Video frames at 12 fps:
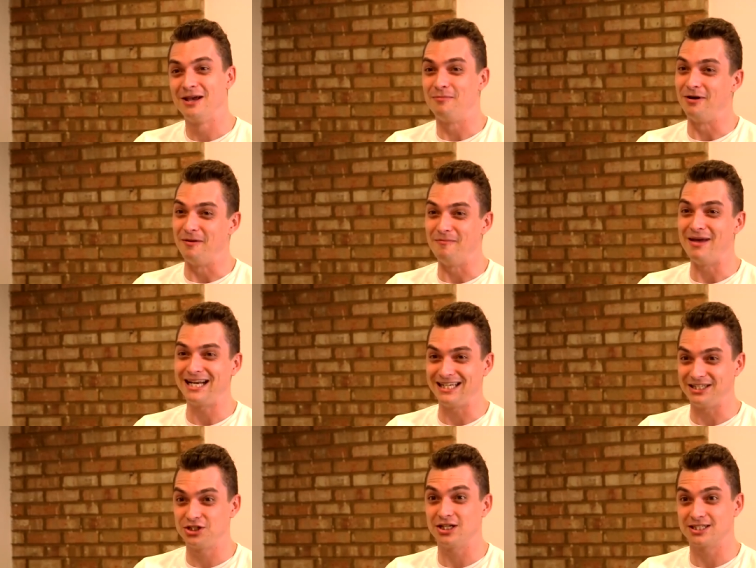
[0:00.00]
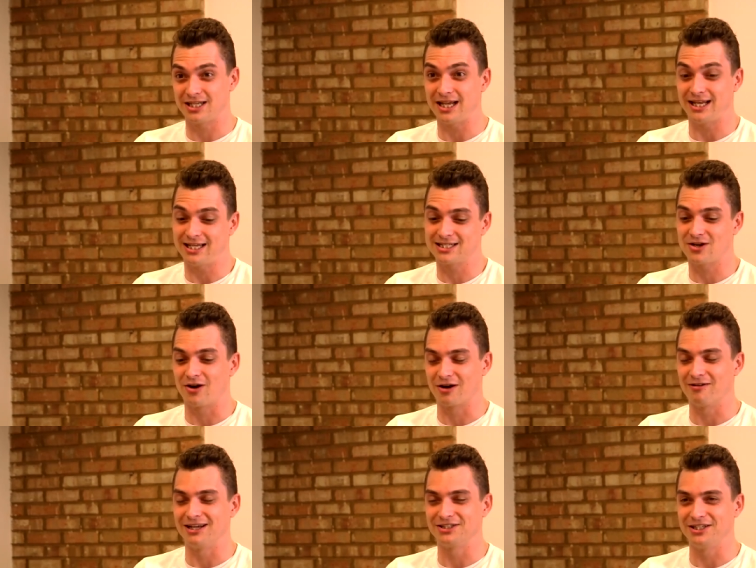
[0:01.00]
But mainly, just it is car
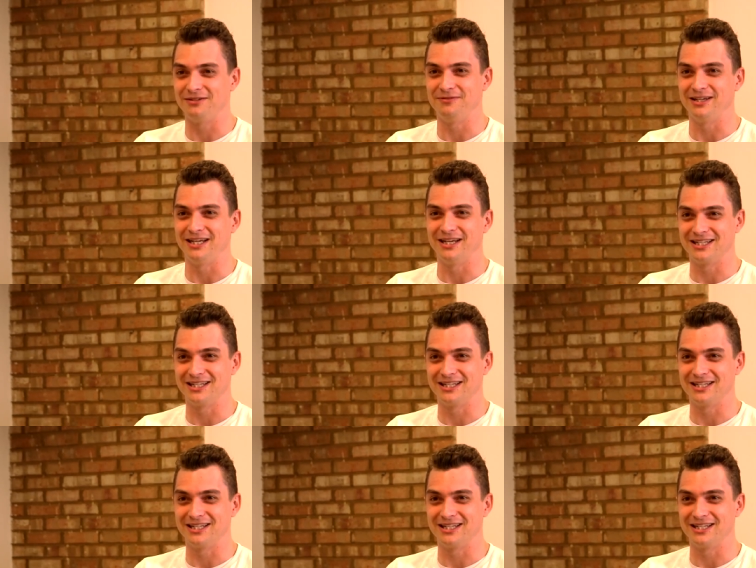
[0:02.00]
crash TV.